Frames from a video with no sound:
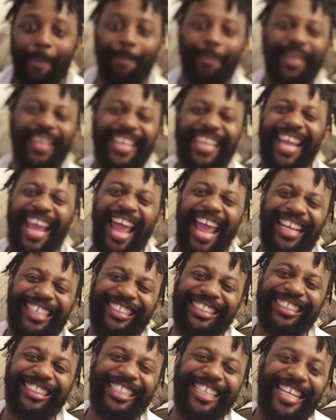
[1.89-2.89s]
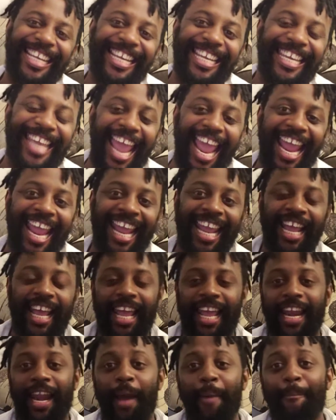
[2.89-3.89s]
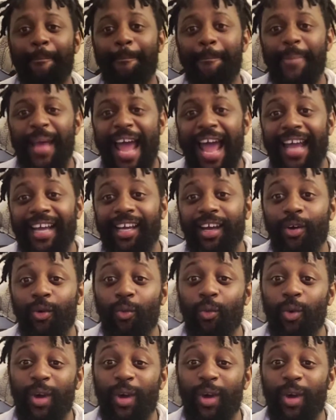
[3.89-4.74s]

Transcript: BXD King and I'm back